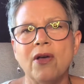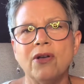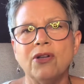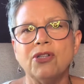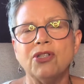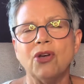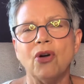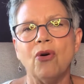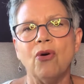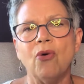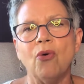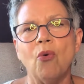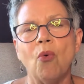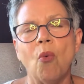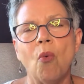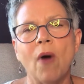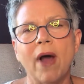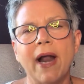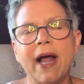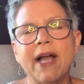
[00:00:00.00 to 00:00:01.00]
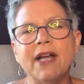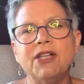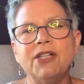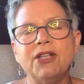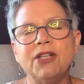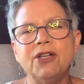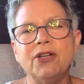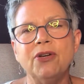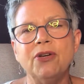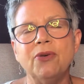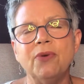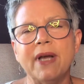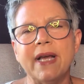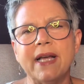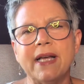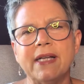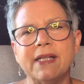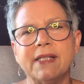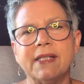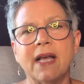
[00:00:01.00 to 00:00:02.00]
So what I do
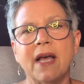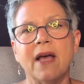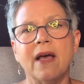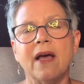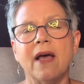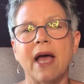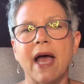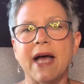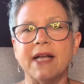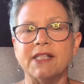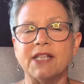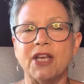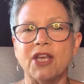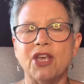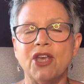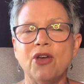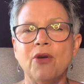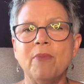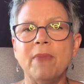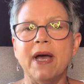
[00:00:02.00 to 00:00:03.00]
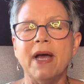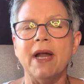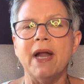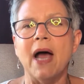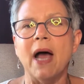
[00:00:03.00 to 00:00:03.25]
is as a human,